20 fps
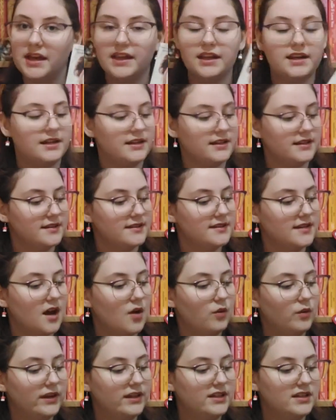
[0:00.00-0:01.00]
It is
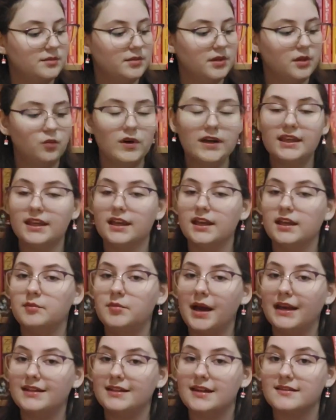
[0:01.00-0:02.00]
A Week to Be Wicked
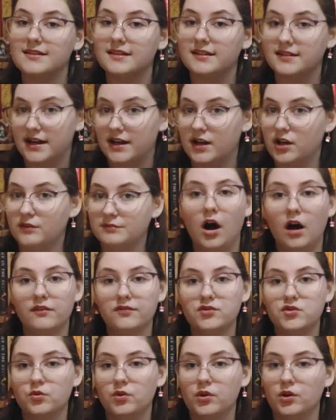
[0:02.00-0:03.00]
by Tessa Dare.
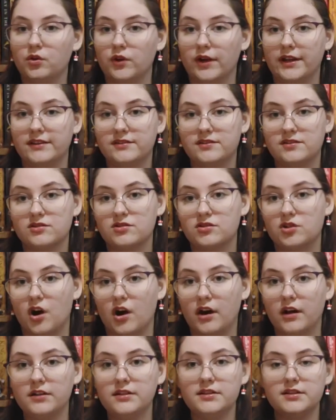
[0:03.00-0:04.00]
Off to a great
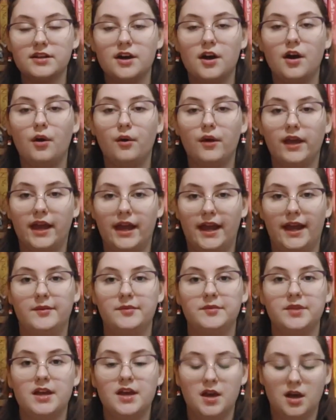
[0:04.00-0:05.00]
start.
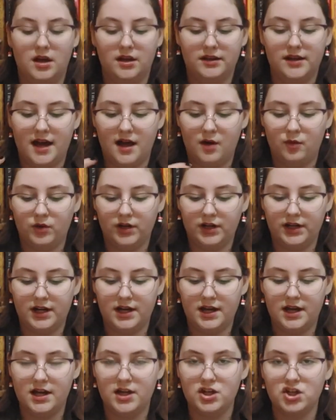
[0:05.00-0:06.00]
Okay, now we're
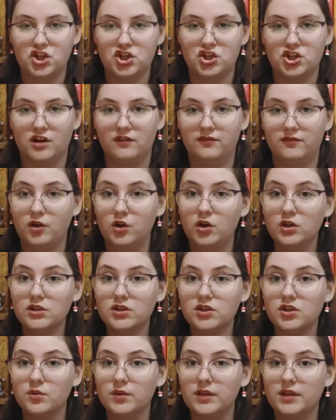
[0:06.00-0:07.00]
gonna shuffle
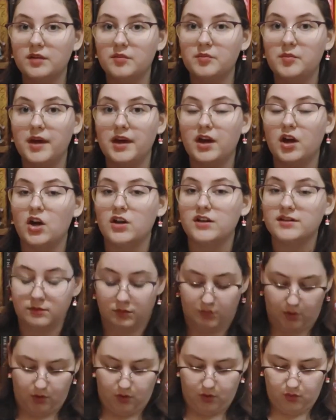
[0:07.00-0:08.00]
so we can pick our
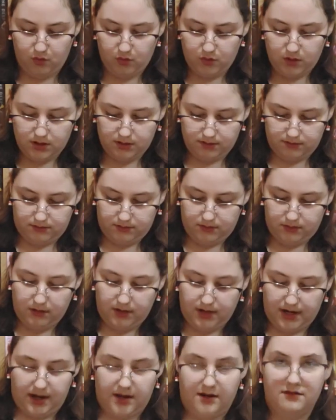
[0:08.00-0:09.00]
own.
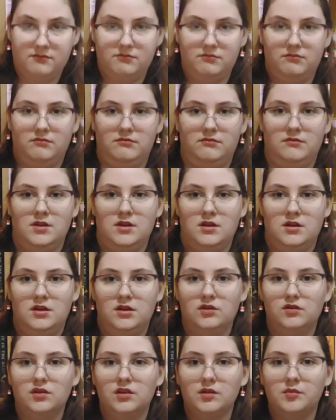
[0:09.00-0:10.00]
Okay,
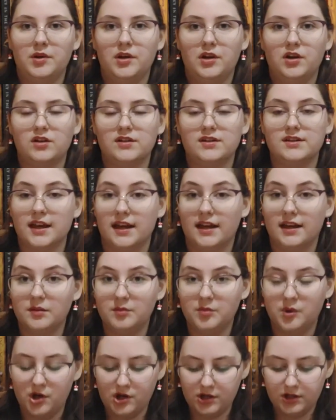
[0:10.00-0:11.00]
so we can pick our
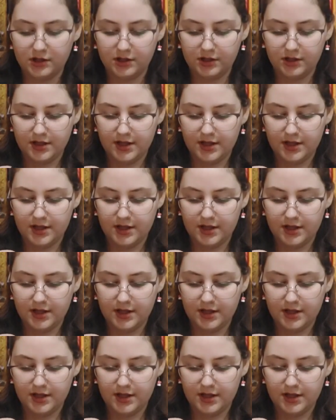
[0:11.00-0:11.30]
second book.